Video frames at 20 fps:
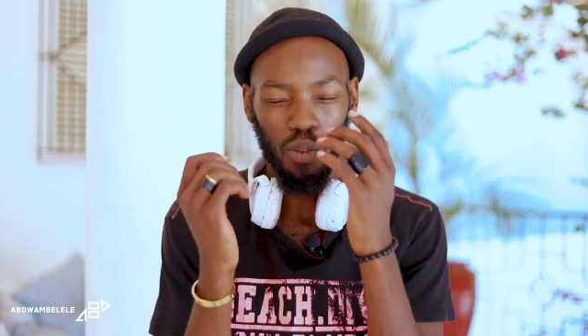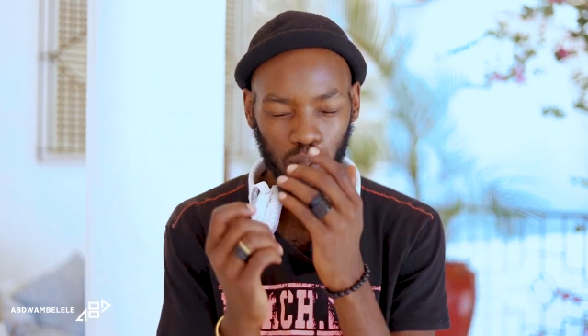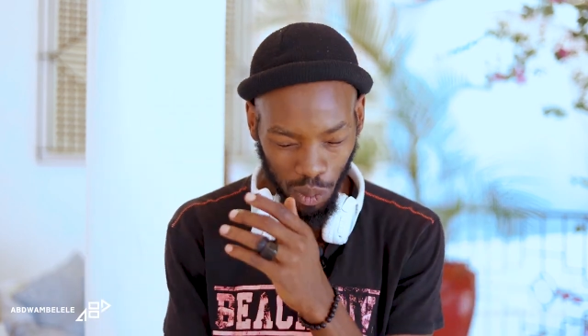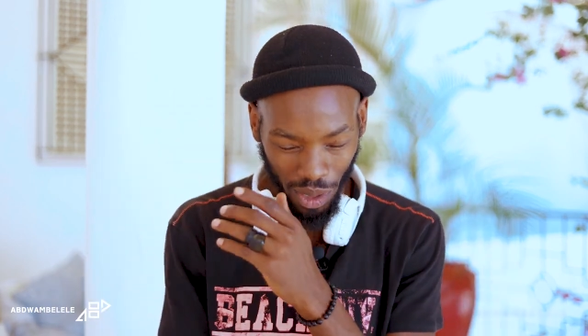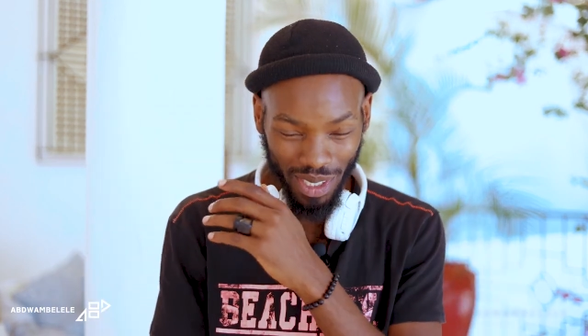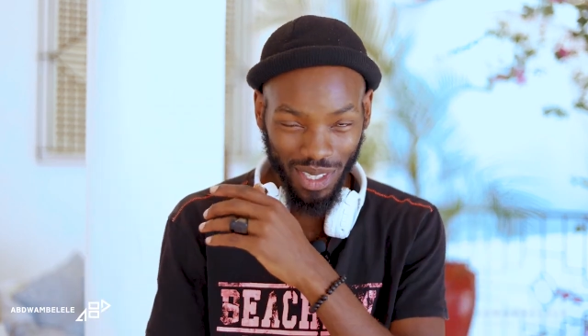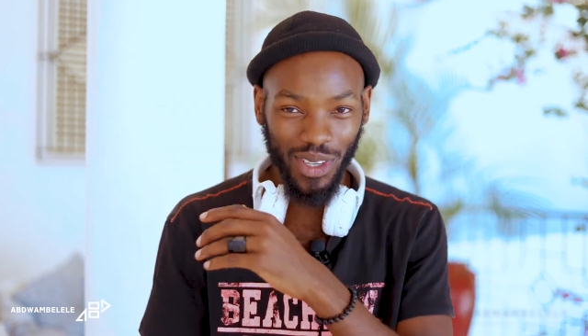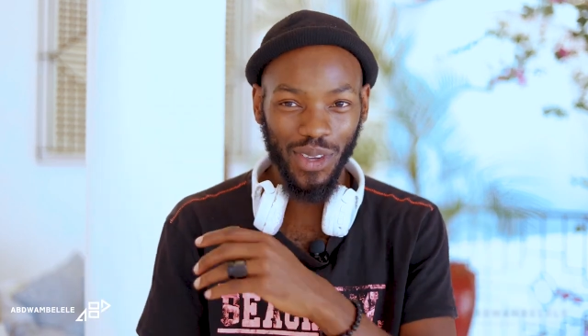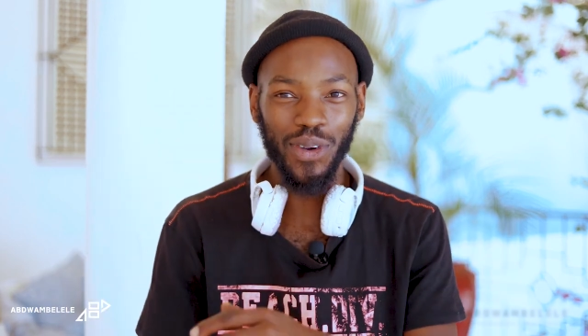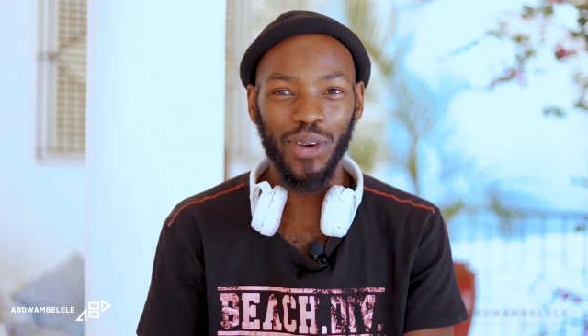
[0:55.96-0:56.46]

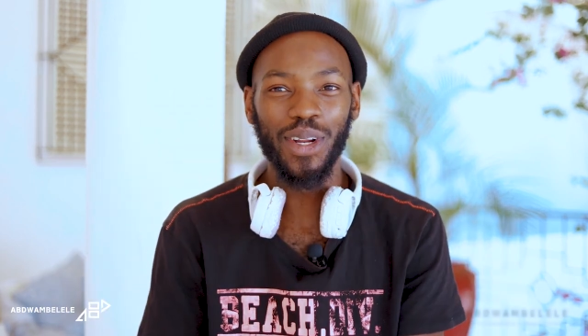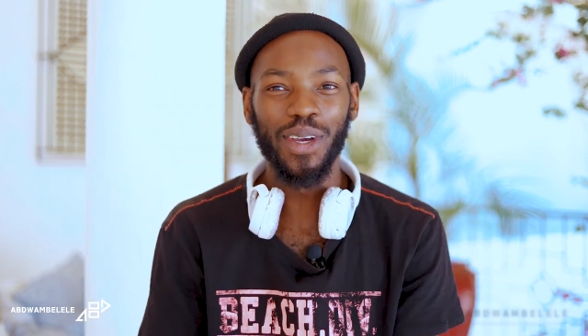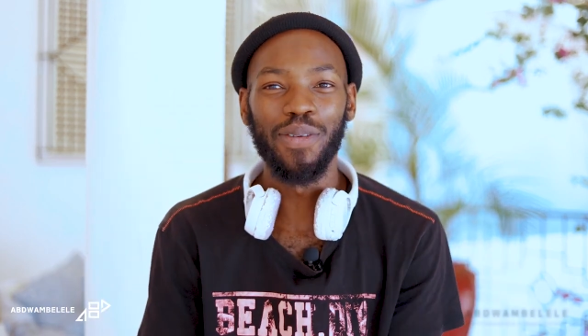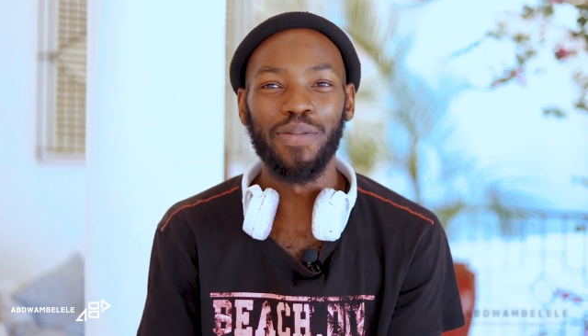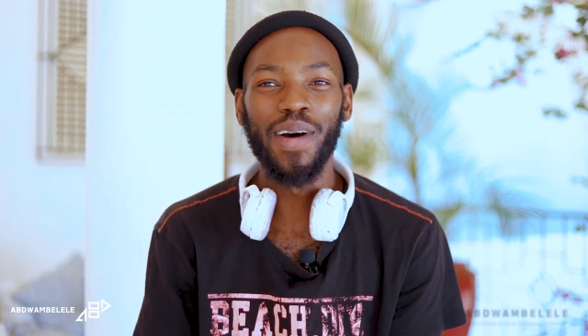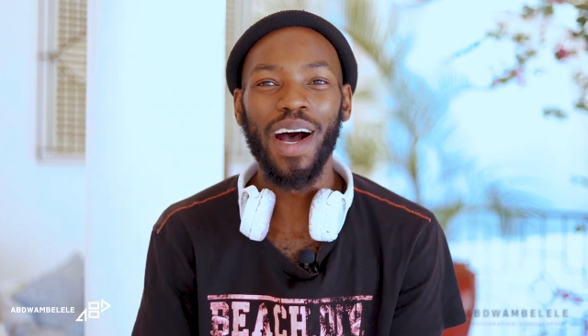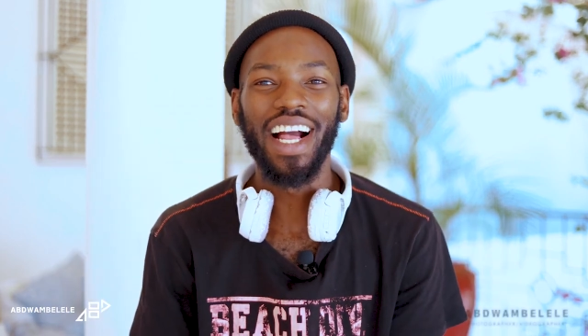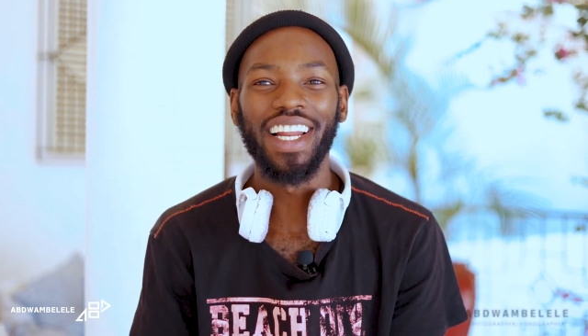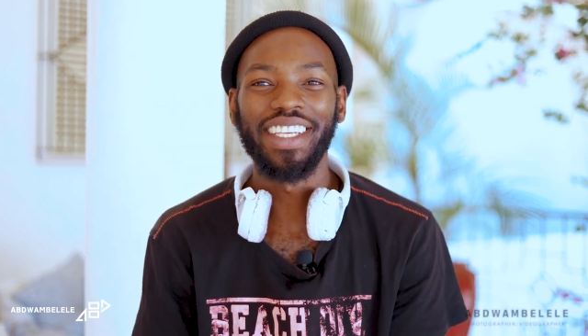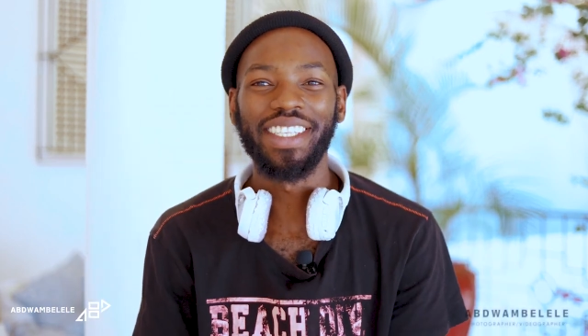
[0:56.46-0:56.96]
What's good
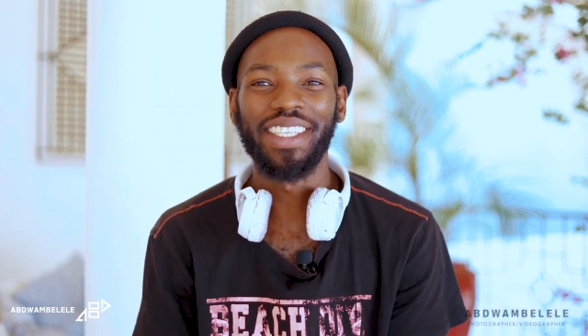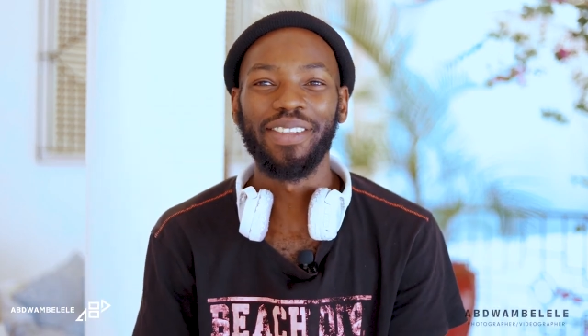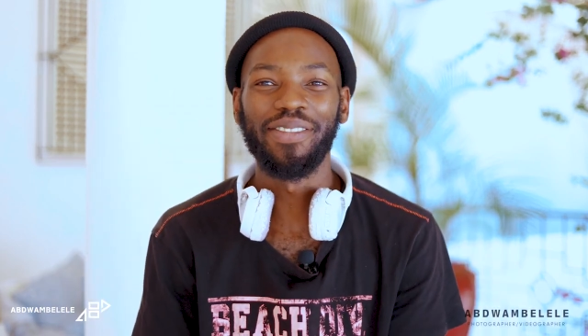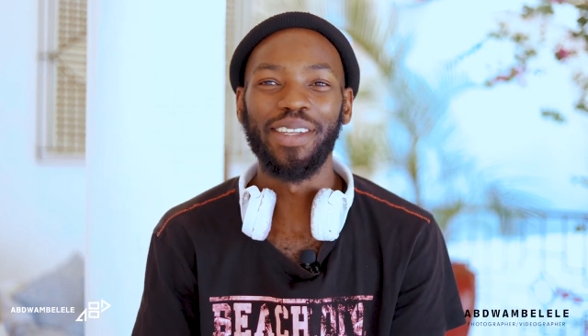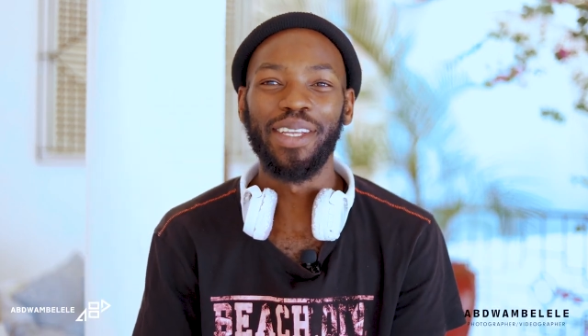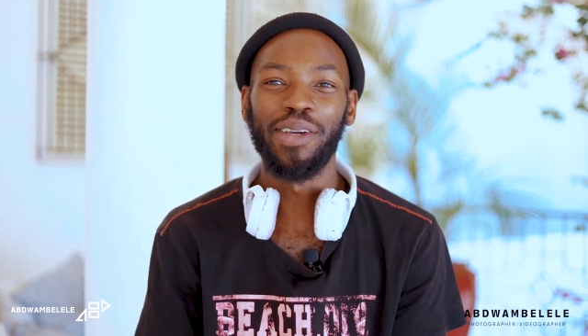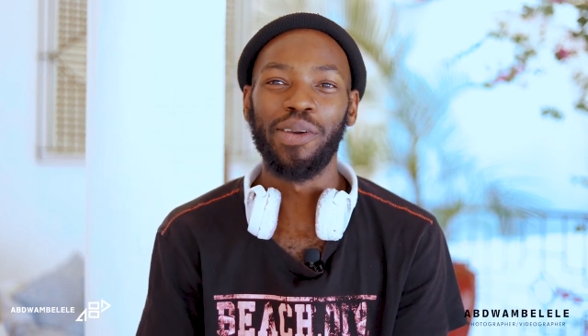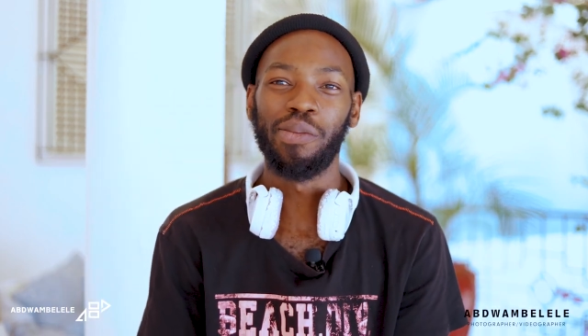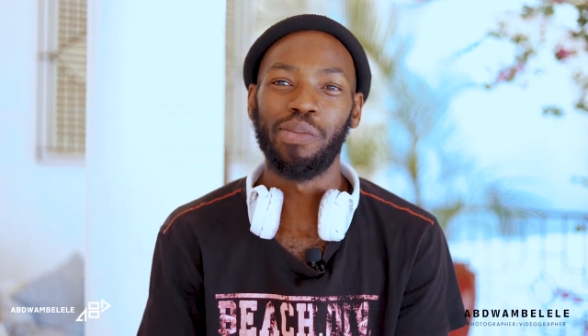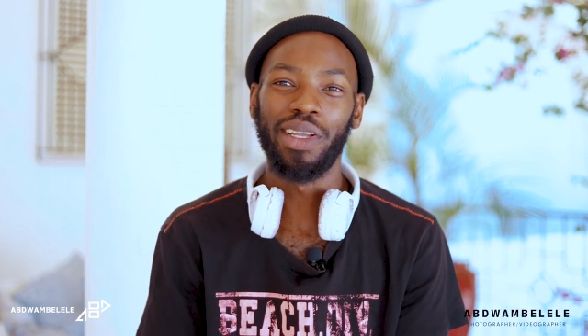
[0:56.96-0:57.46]
everybody, it's
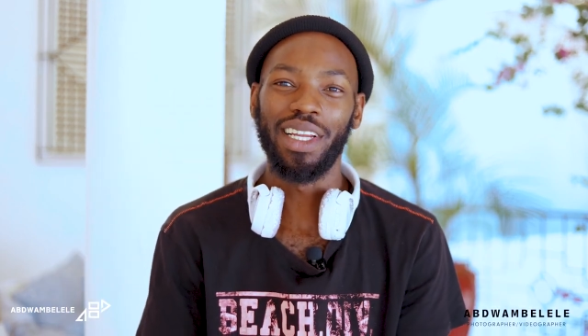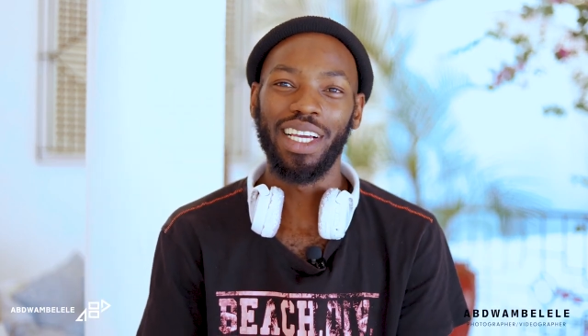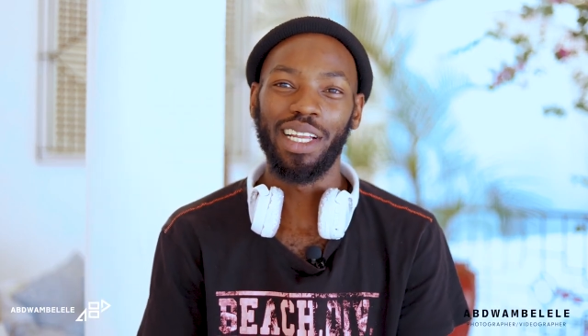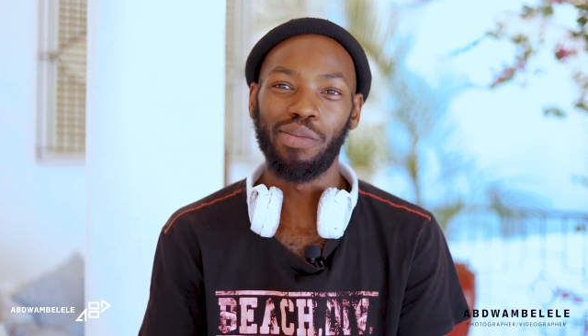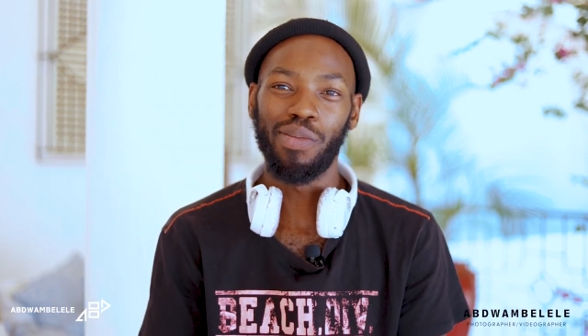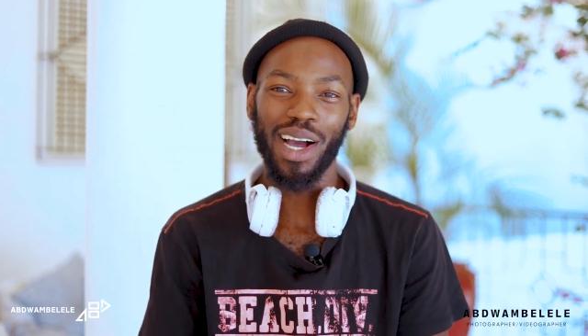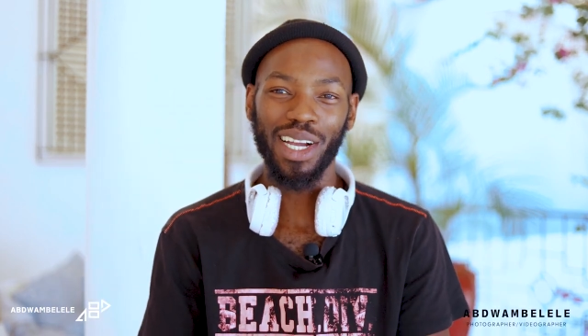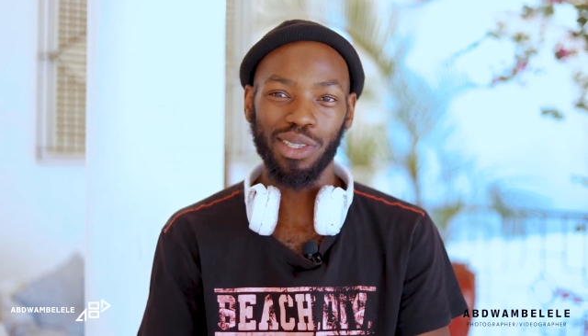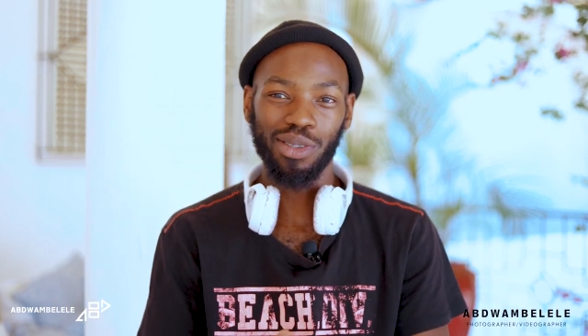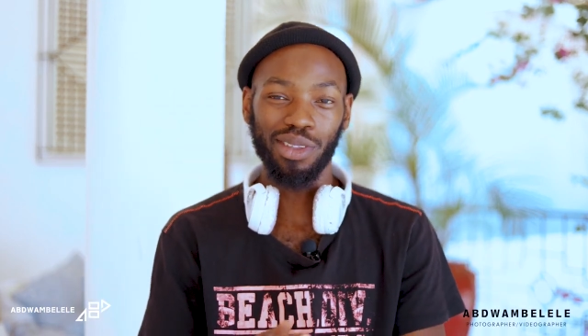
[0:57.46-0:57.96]
Abdallah Mbelele
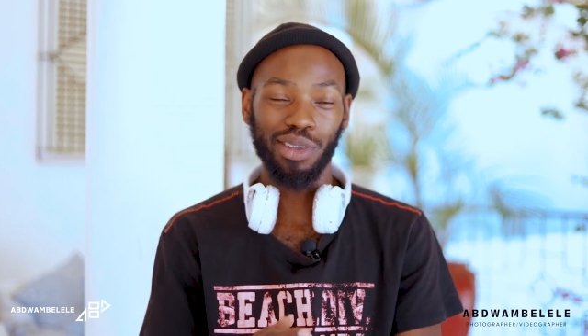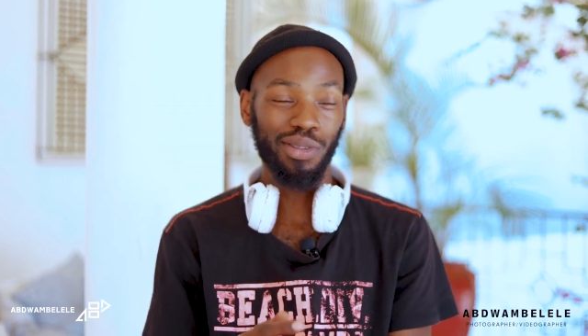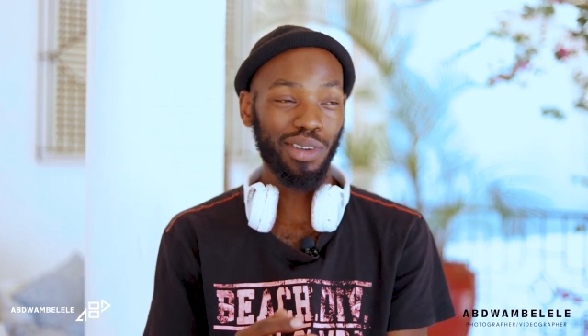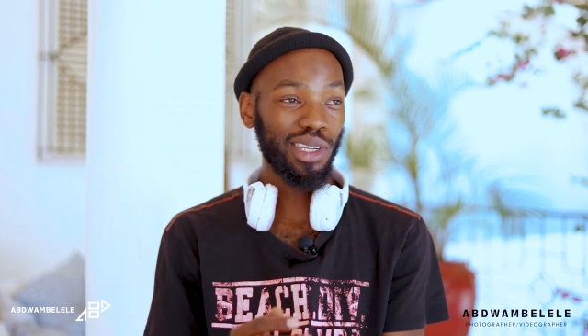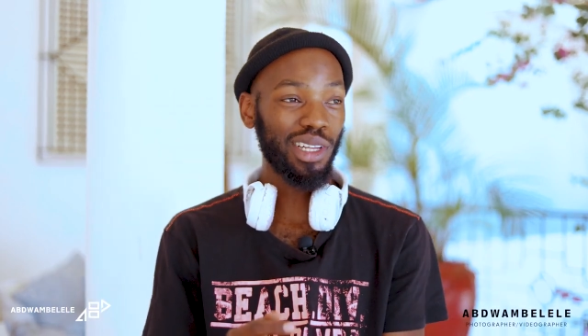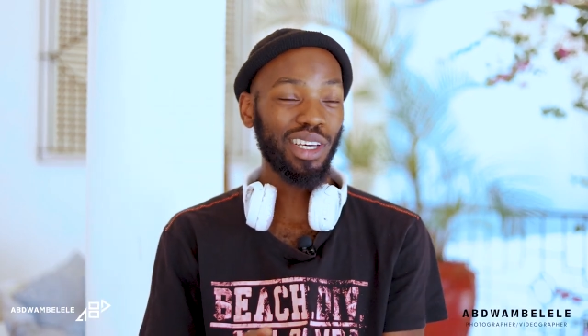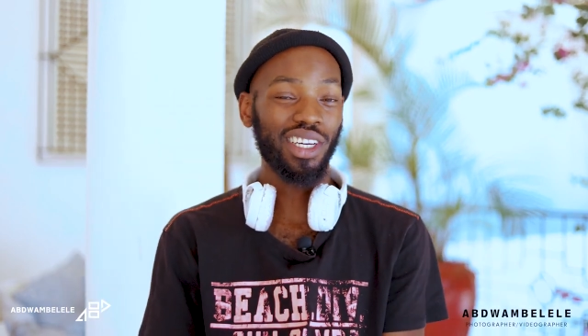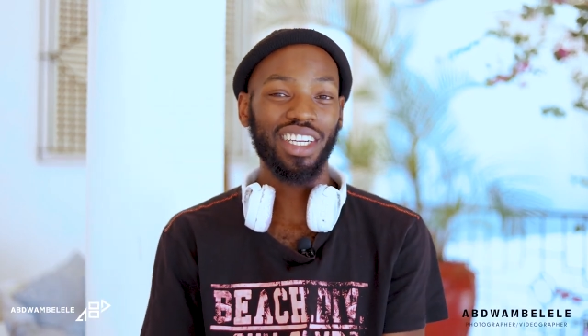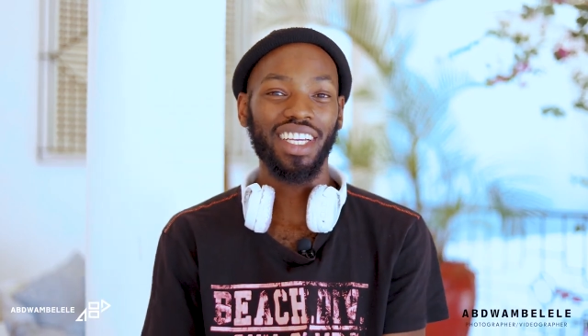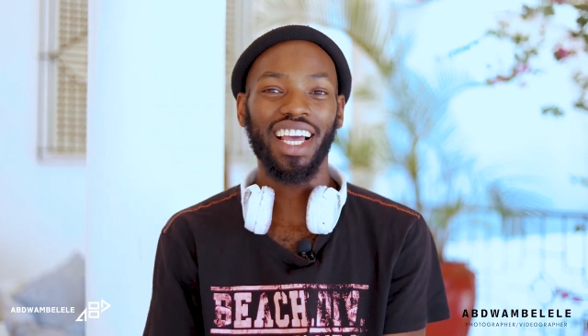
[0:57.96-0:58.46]
back to the
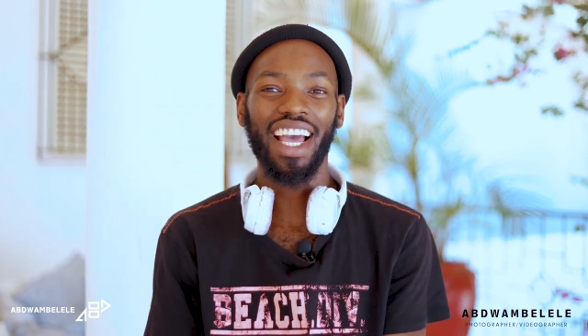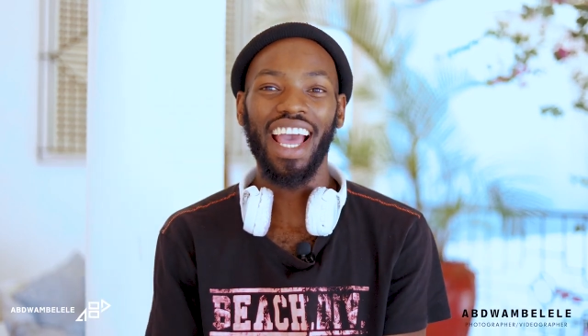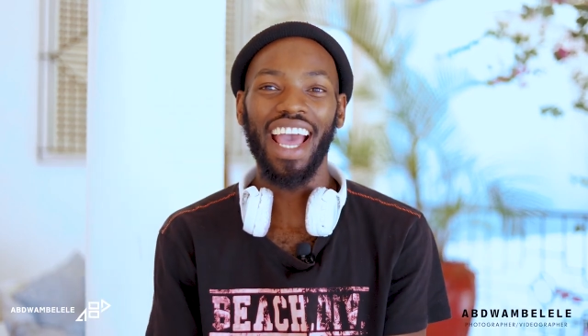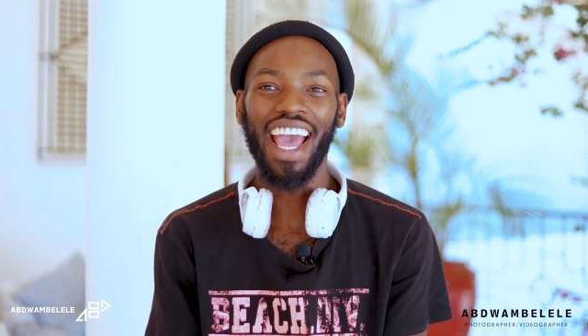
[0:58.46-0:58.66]
vlog,